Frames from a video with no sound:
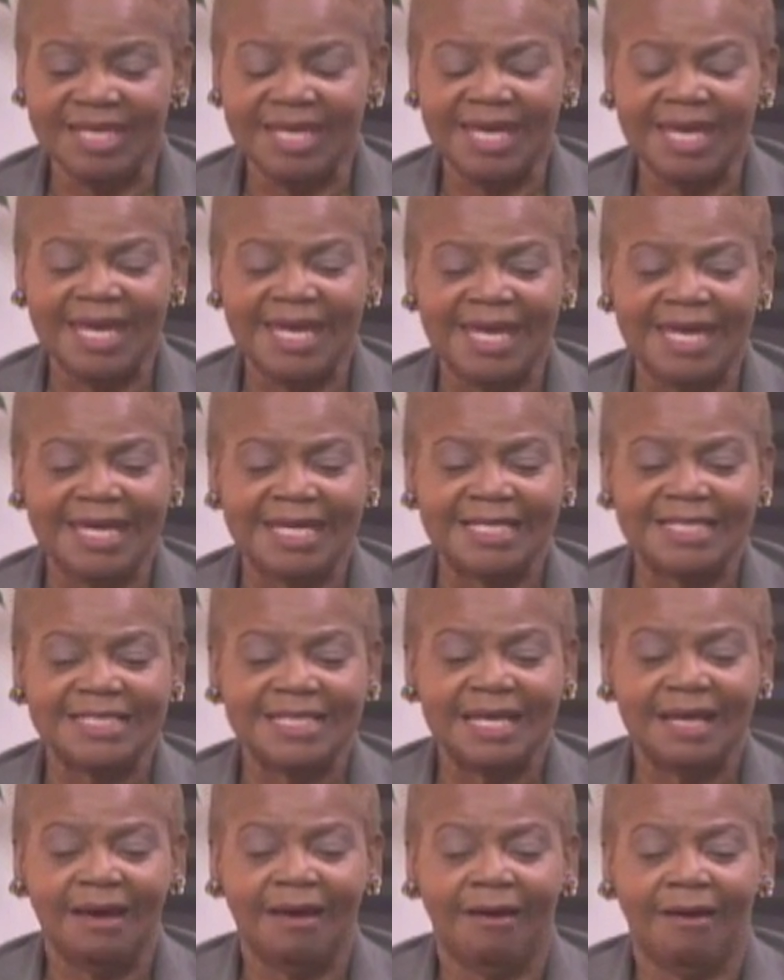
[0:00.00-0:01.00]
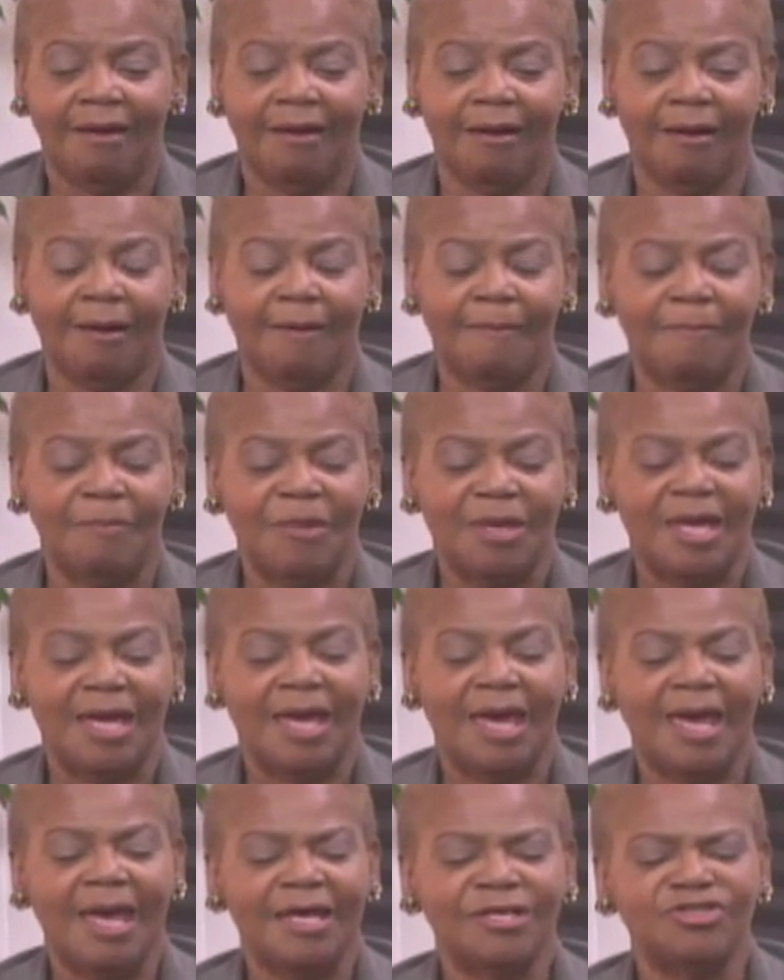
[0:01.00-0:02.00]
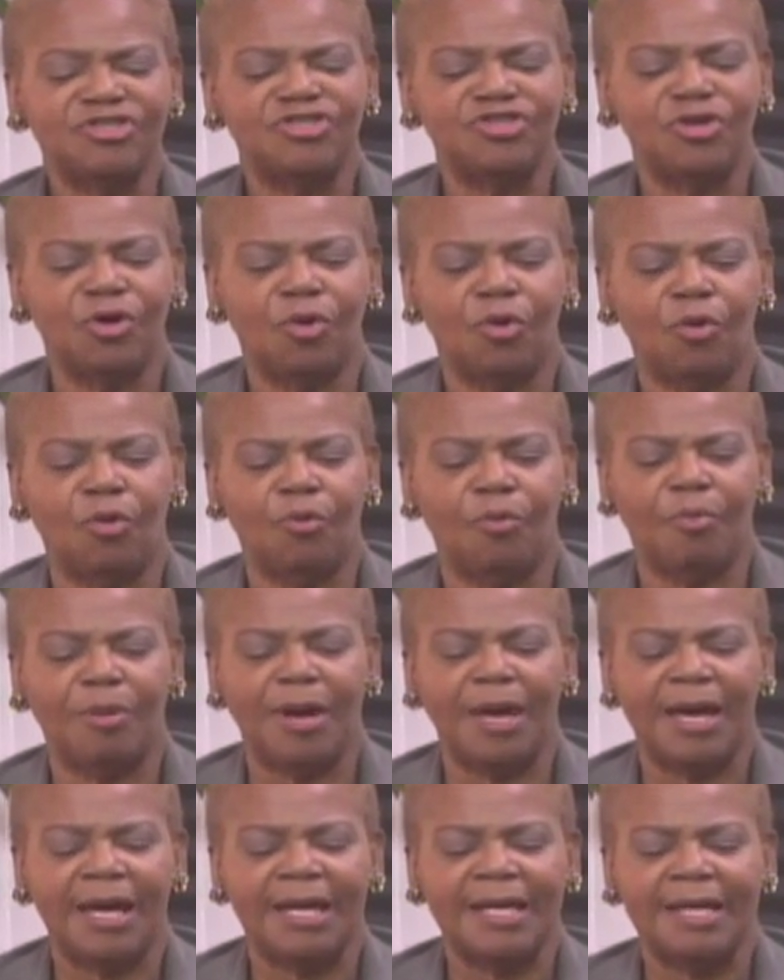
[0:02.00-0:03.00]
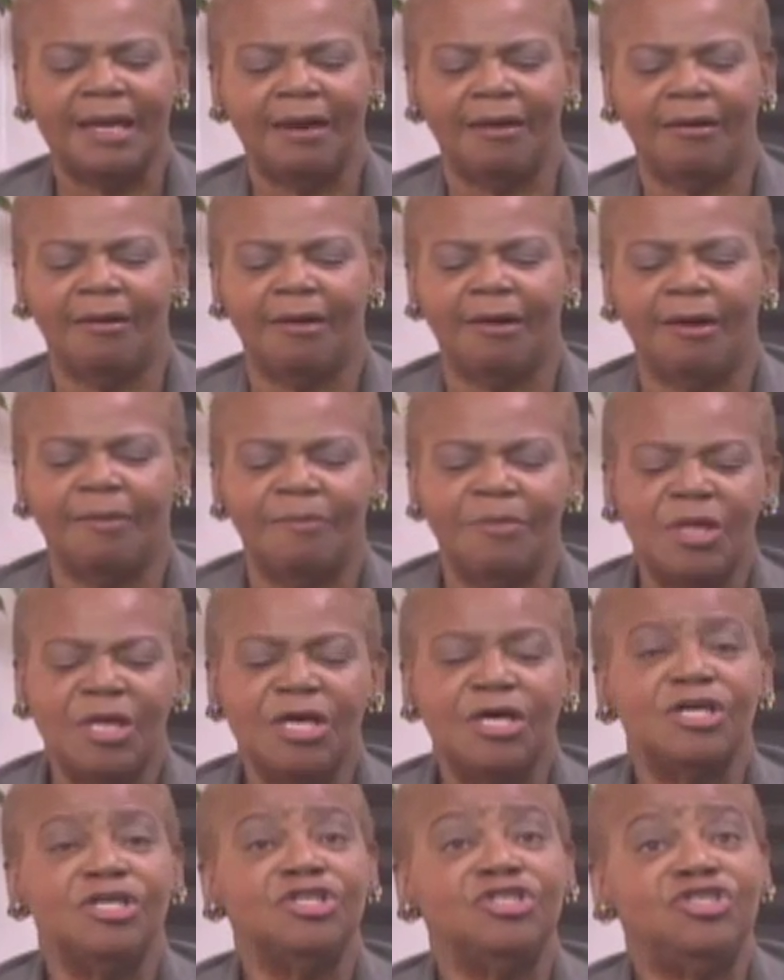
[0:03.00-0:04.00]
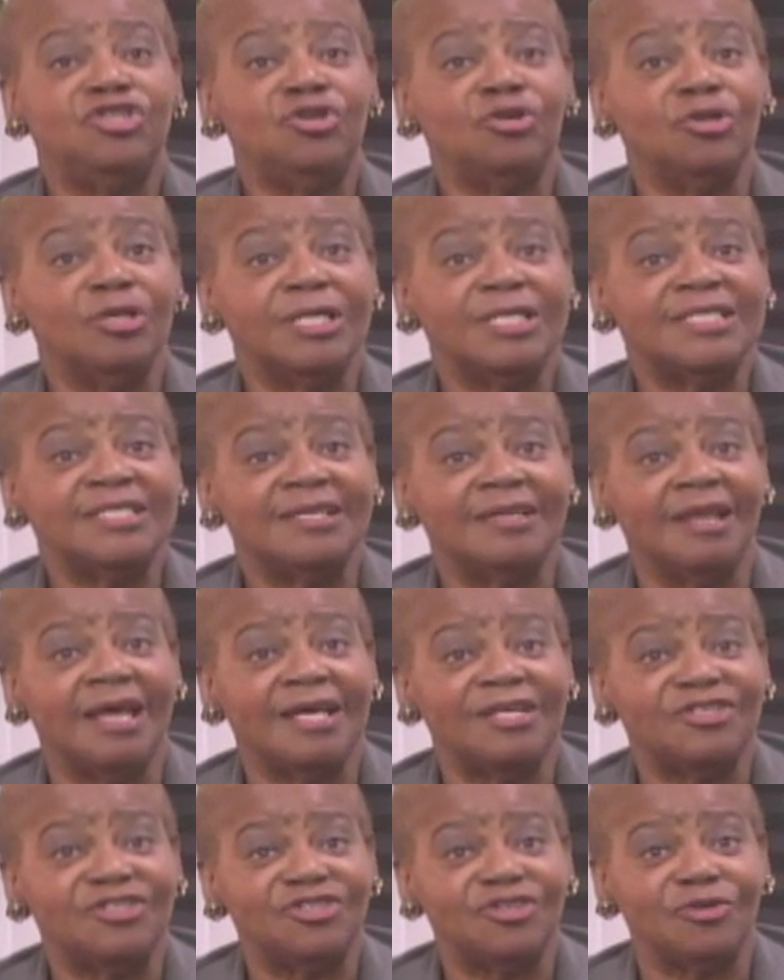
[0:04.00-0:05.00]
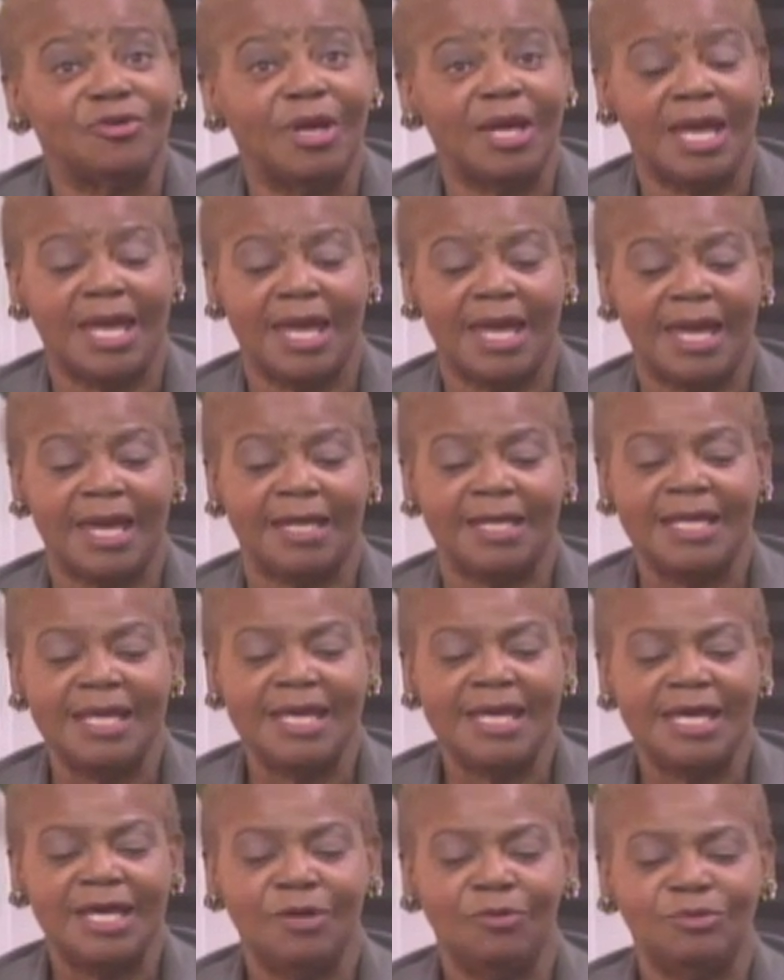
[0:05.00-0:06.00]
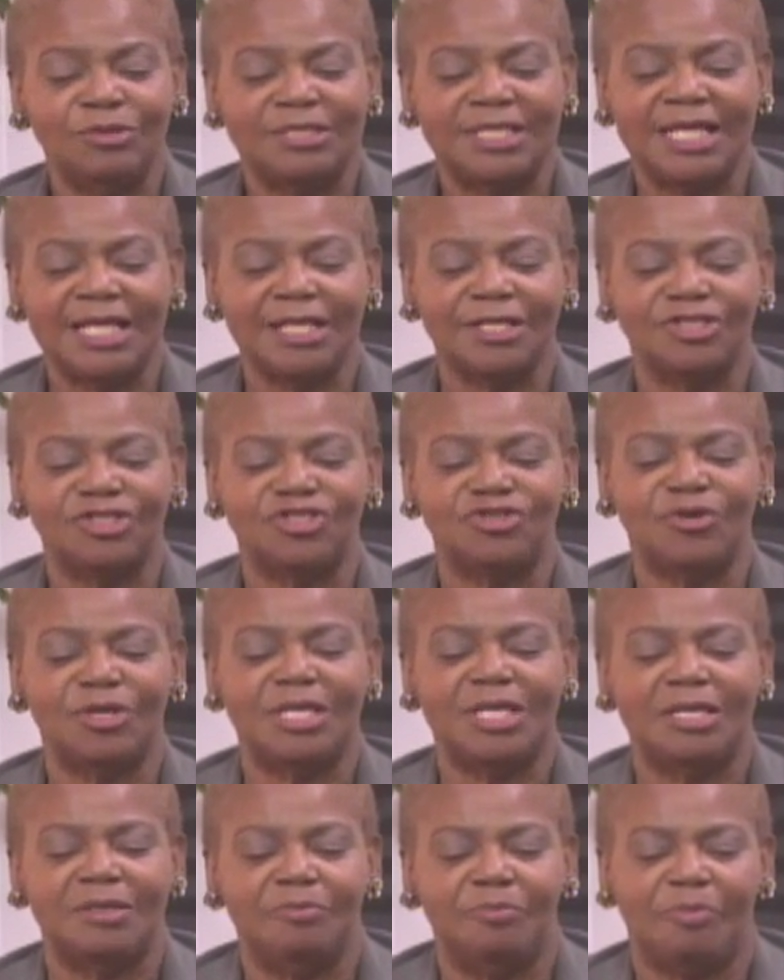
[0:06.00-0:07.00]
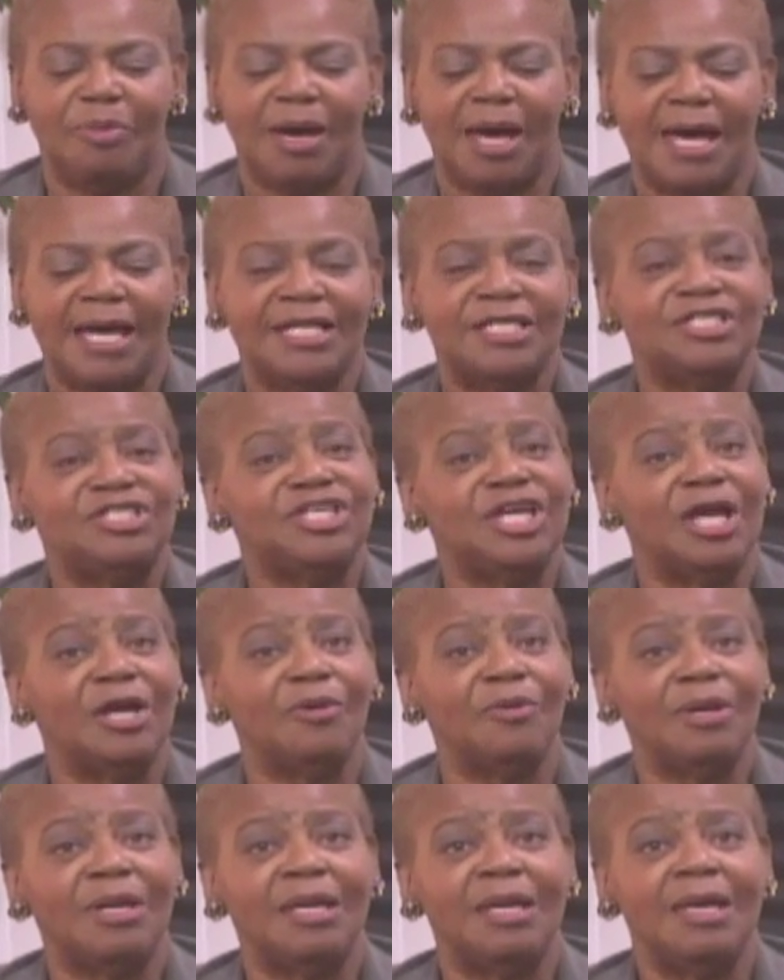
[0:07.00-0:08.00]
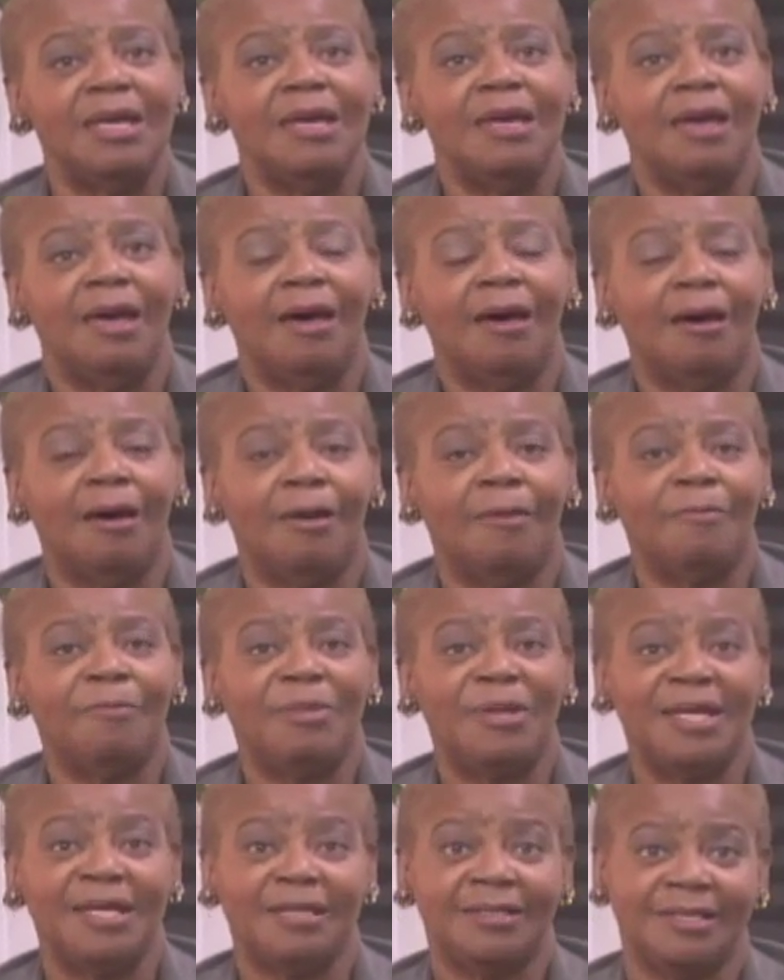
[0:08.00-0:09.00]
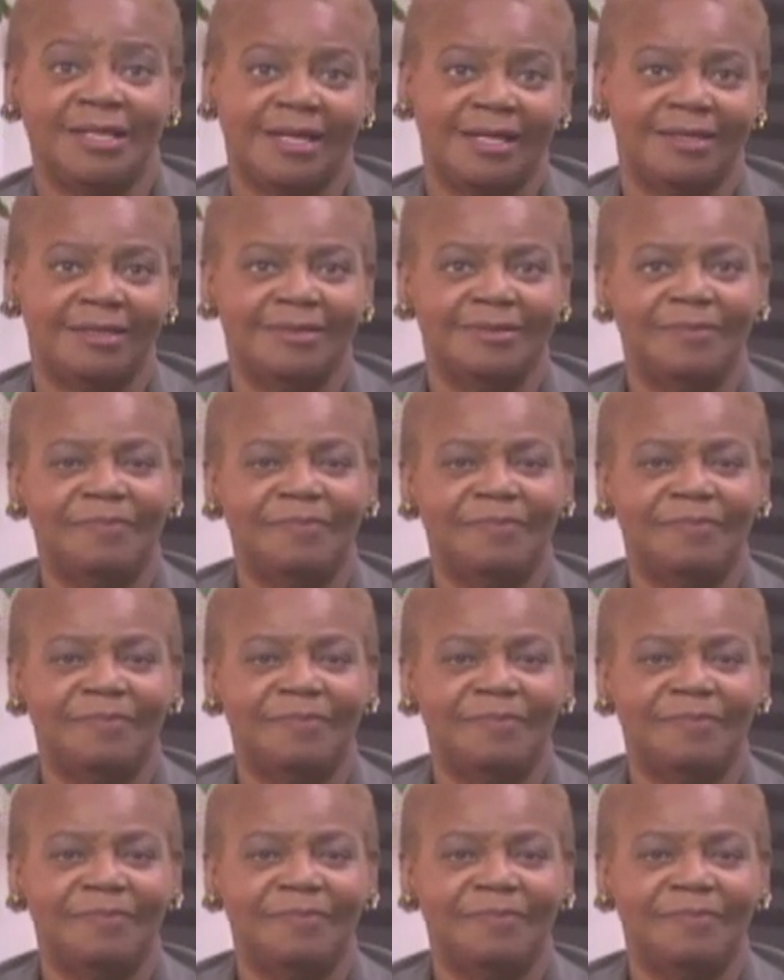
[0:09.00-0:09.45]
and um, as told by um, Julius Lester, and it was illustrated by Jerry um, Pinkney.